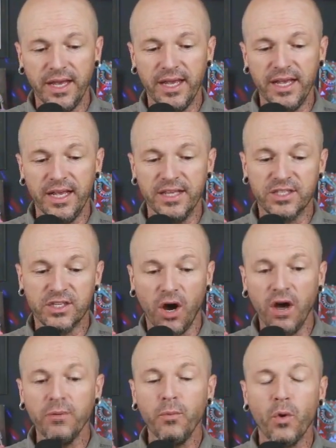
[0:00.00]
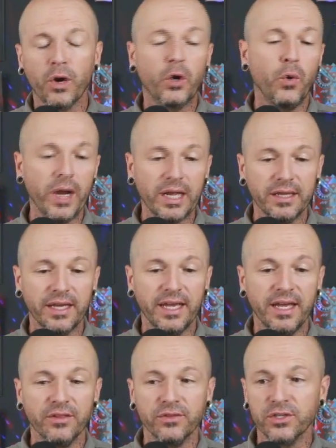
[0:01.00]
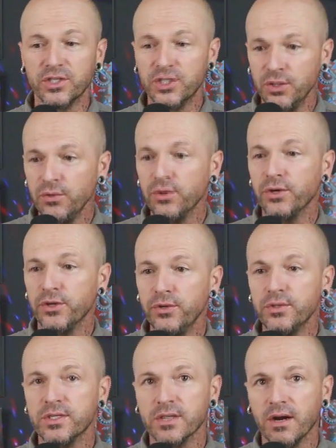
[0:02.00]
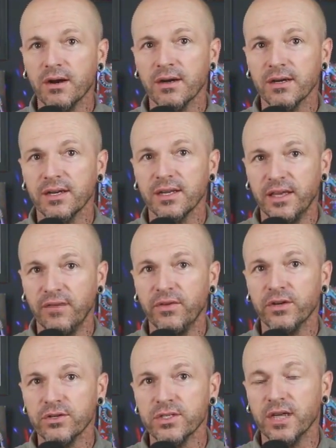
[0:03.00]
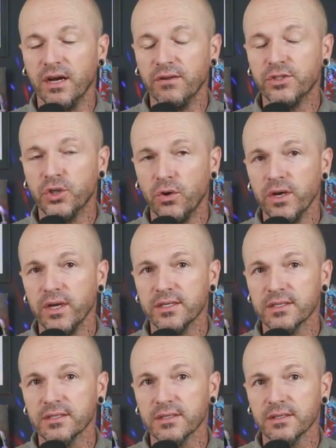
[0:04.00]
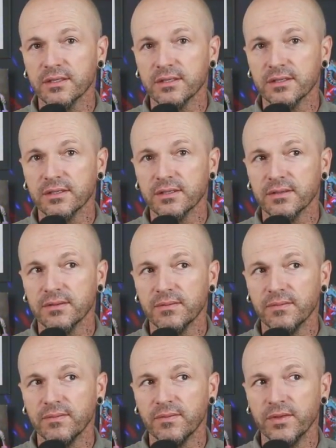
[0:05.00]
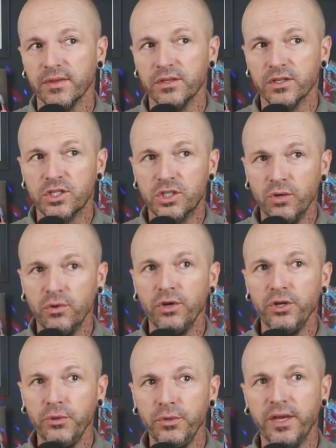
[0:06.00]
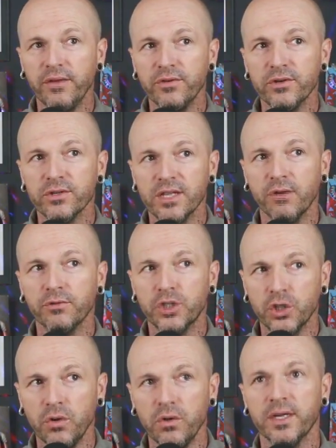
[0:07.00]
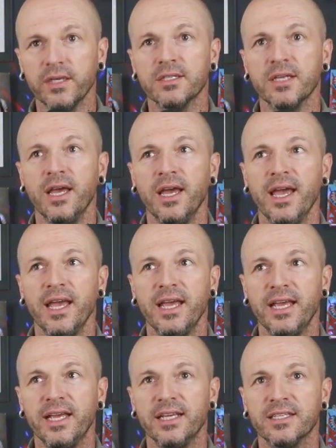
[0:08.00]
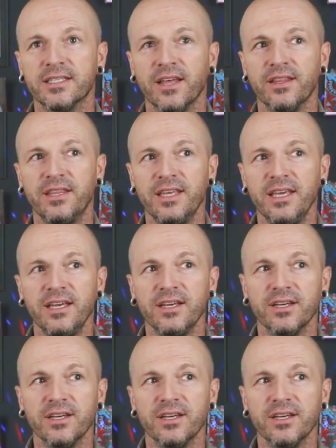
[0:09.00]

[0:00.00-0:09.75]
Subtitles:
is gone more quickly the sooner you start giving yourself choice. The sooner you give yourself choice is the